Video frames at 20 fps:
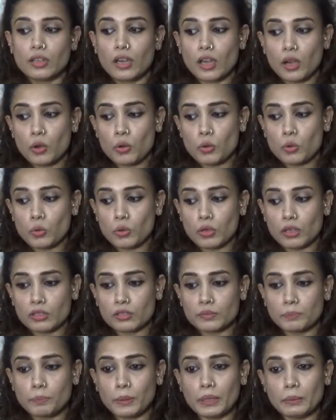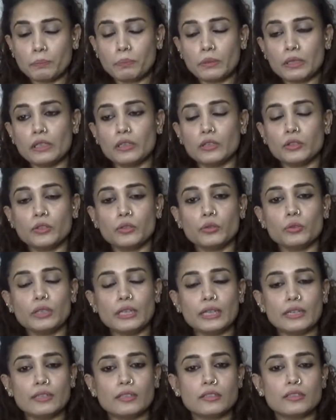Now, people, you
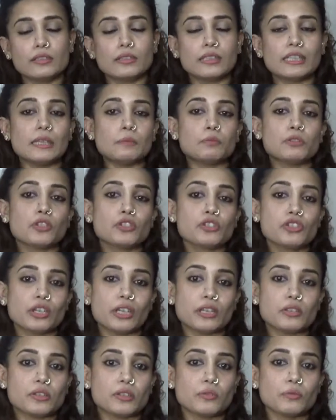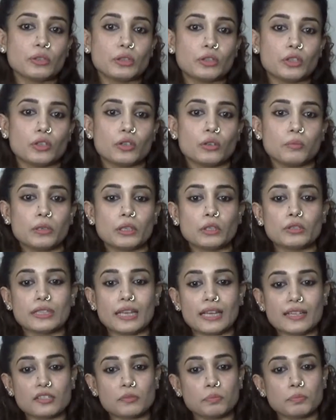know, it keeps on changing with year,
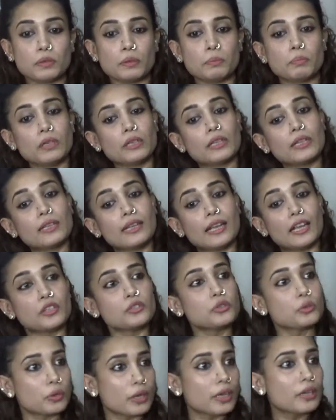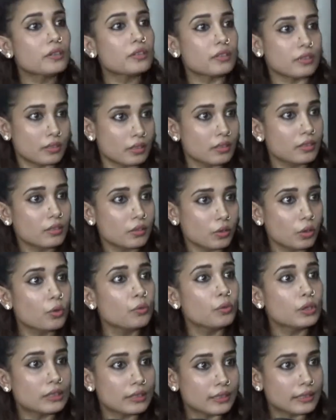because as people get educated
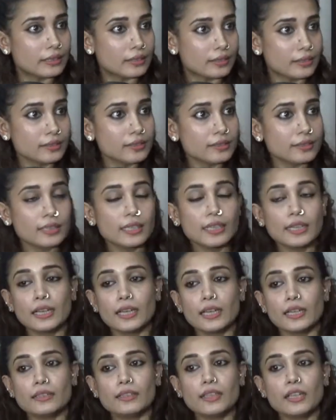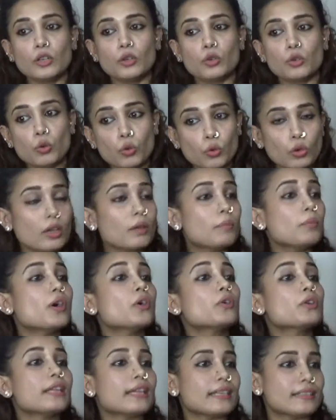over the years, mm-hmm. they know
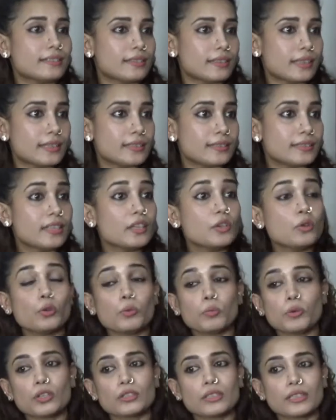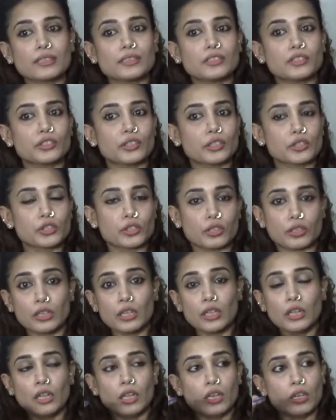about textiles, they know about the construction.
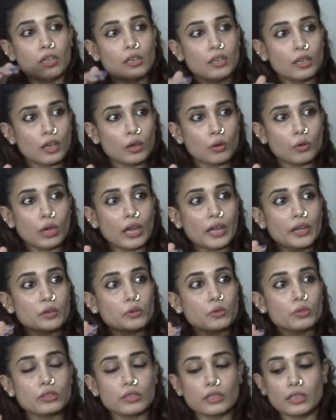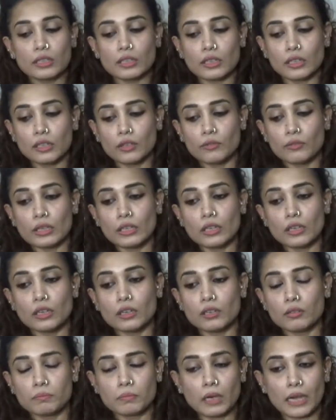Now I don't think even
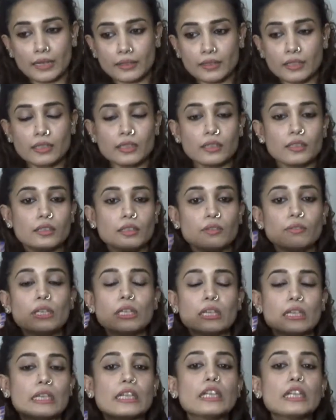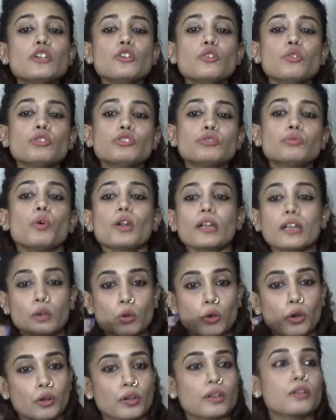a, I think a, even kid knows what
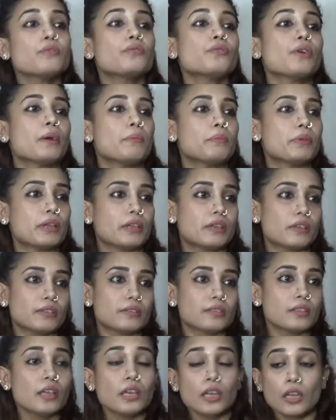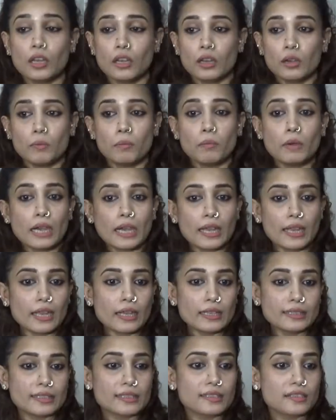a cotton fabric is.
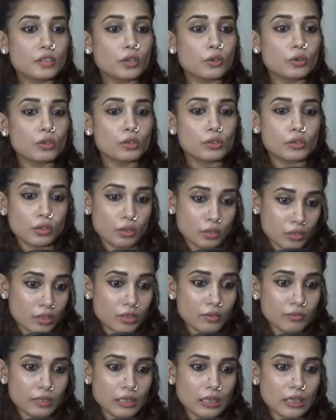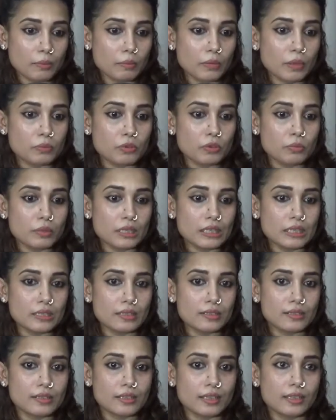My six-year-old daughter will come up to me
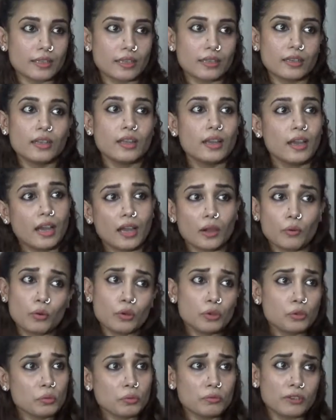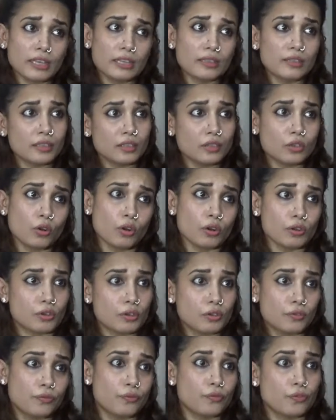and say that I want to wear that
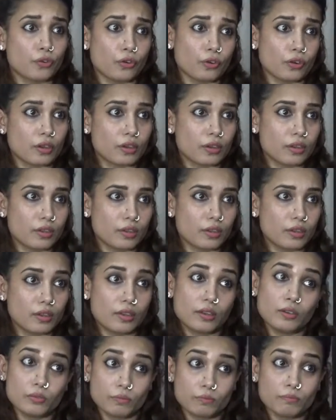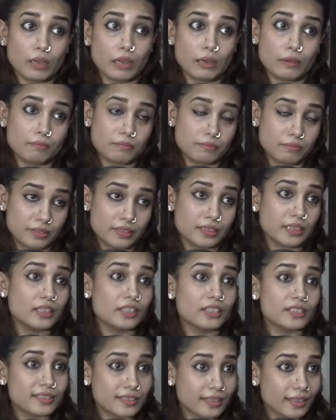cotton frock. Mm.
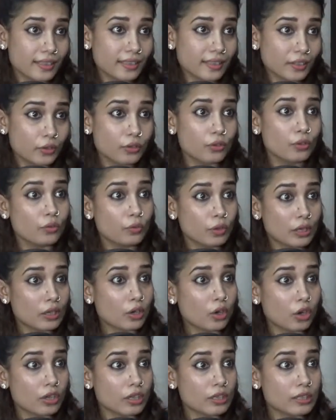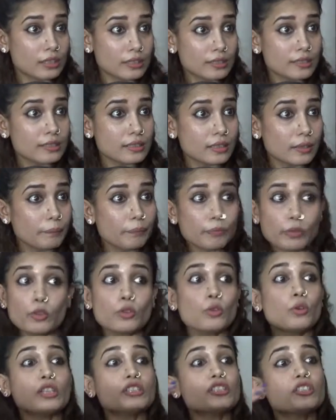Seriously, basically, you know what a cotton is? Your daughter.
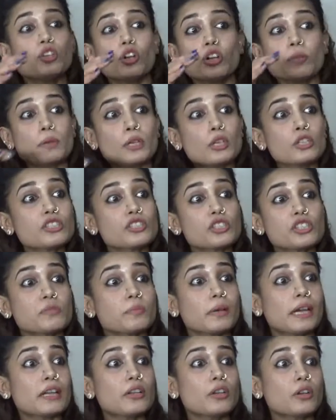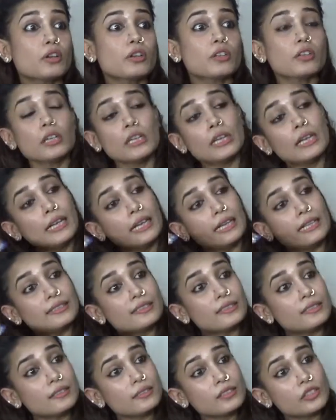No, so it's not because she's my daughter.
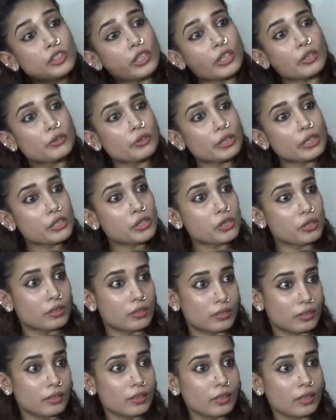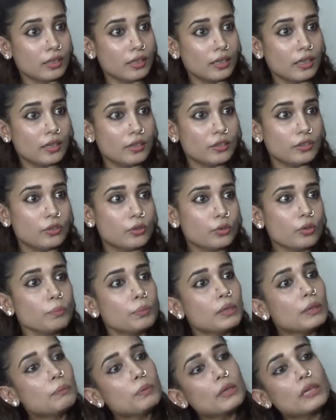It's the generation. Okay. You
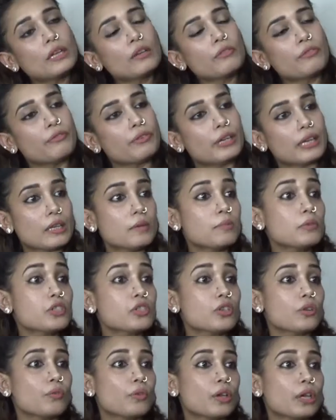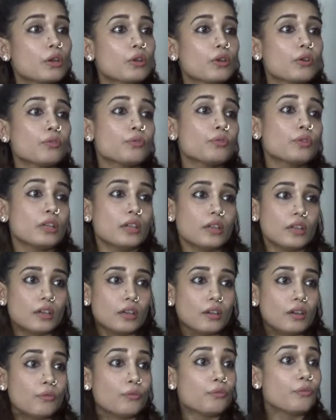know, people are very much aware of
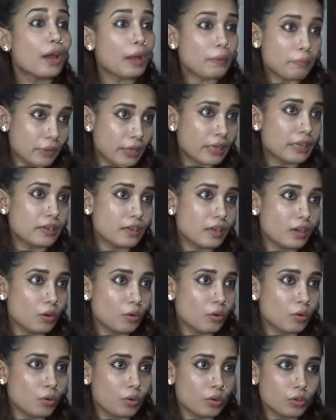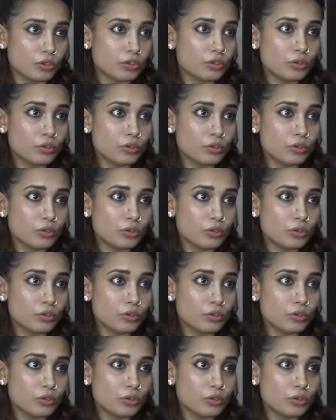oh, fabric now. Okay.